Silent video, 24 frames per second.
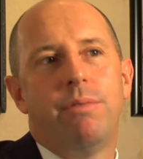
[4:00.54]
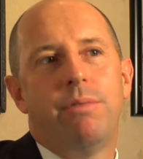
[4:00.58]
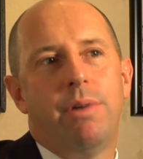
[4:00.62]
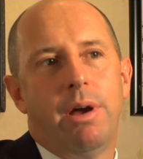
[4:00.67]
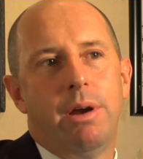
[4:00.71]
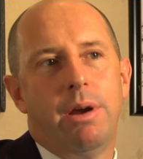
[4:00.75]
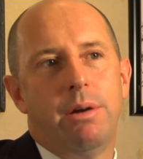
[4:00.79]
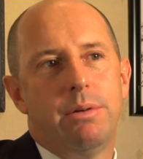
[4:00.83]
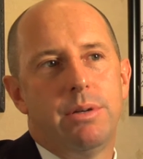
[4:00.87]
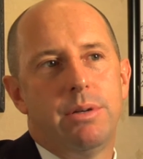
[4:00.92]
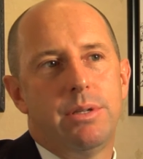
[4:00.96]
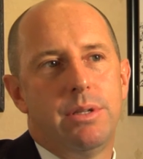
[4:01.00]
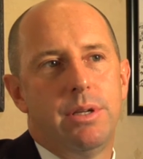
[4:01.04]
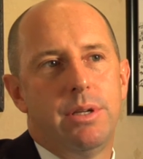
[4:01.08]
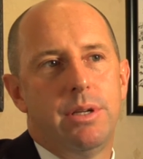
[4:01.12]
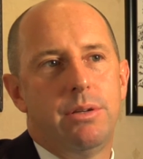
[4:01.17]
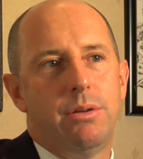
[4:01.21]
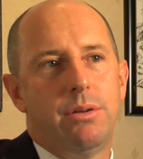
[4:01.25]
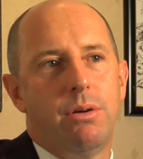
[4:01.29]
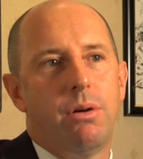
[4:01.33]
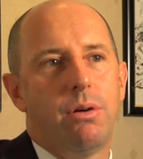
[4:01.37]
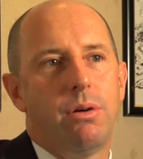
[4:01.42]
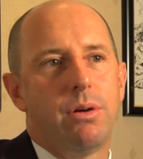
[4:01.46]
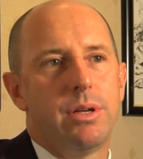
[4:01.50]
virus that
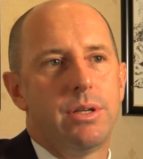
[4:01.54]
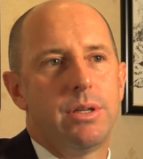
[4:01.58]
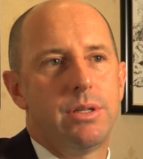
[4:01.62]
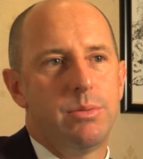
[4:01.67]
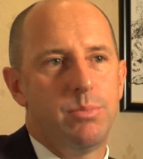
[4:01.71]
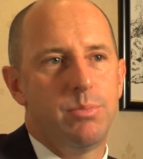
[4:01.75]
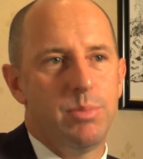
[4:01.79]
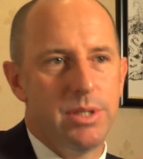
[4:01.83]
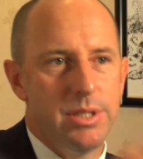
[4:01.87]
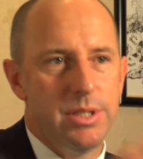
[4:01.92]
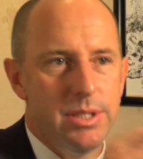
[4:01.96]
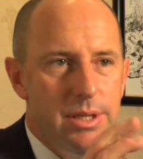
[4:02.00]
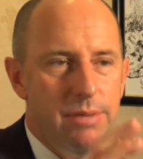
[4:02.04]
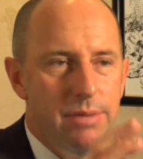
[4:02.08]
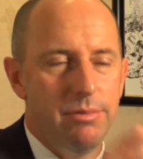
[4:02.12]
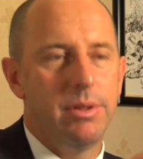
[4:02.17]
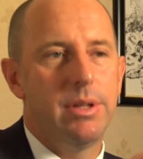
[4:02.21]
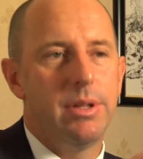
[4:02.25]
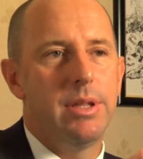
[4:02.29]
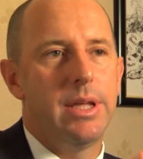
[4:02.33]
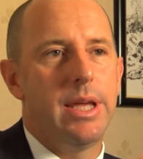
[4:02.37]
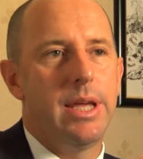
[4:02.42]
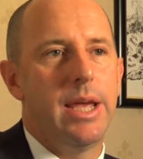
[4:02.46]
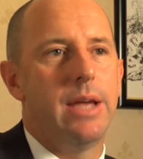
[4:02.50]
targets
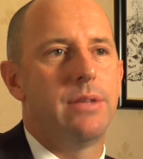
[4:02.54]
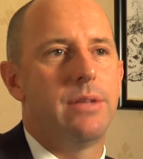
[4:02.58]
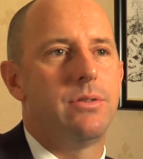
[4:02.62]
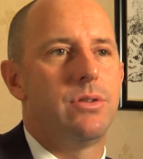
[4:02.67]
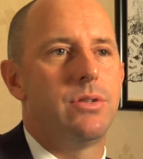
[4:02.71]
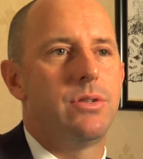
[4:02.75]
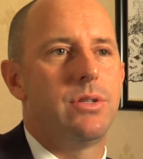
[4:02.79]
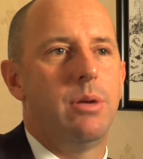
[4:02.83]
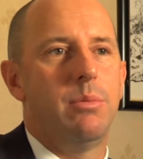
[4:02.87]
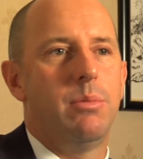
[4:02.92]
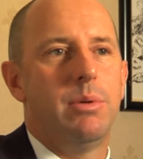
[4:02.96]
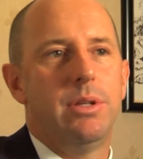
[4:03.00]
specifically the cancer cell,